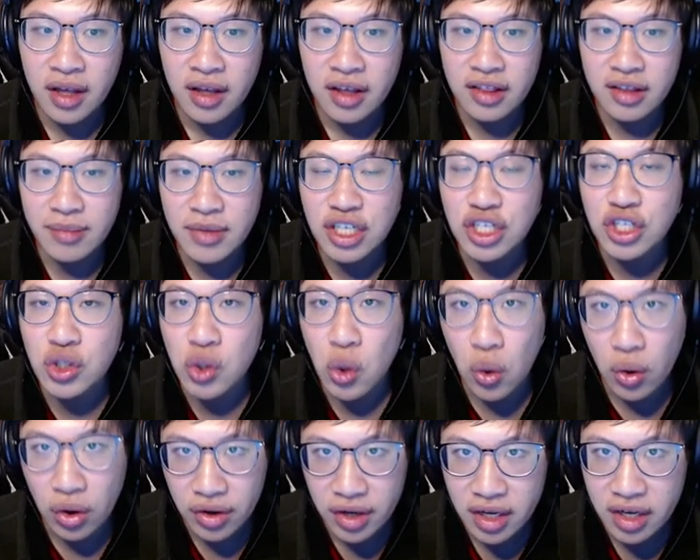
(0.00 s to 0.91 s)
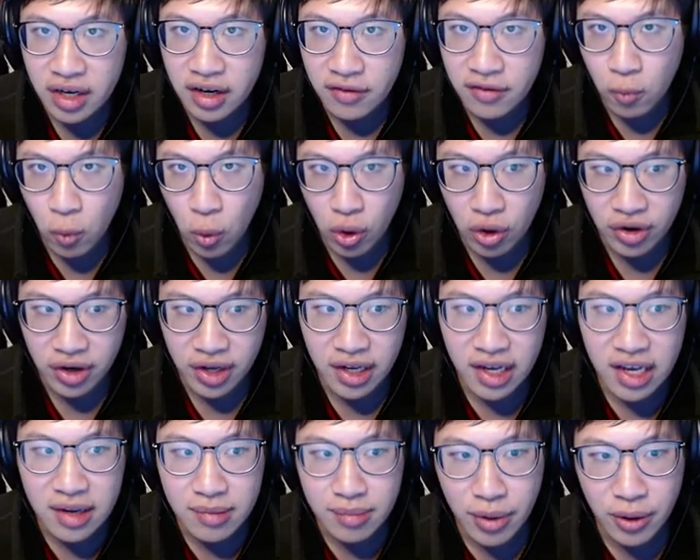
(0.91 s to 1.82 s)
the majority of warding
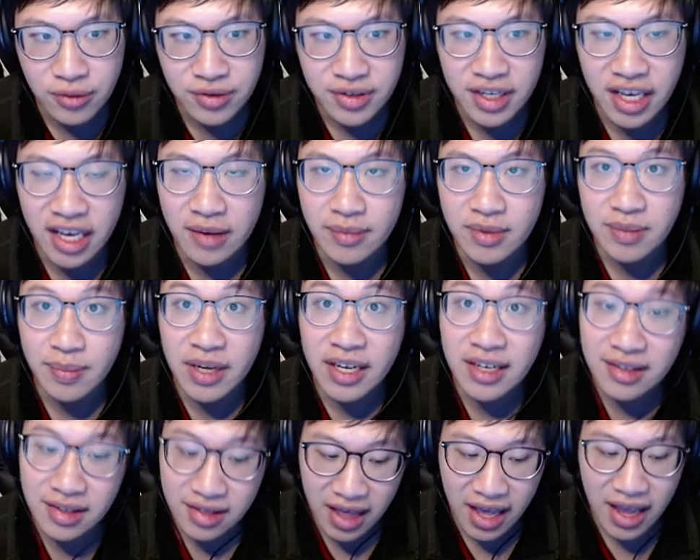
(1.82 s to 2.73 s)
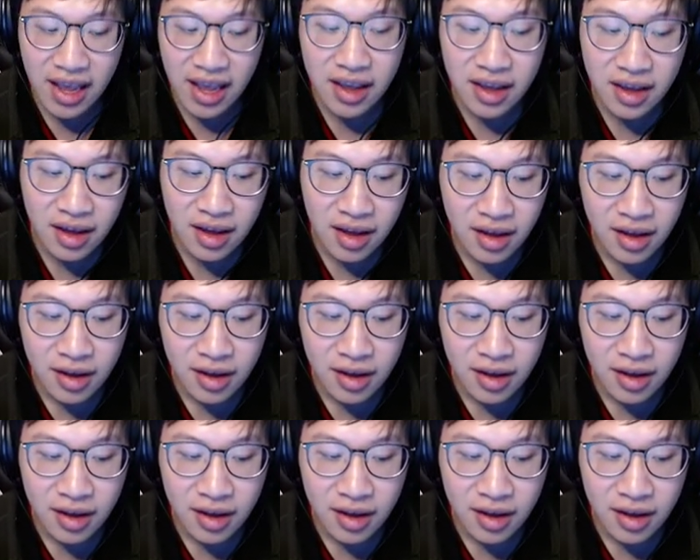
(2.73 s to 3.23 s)
in most games because they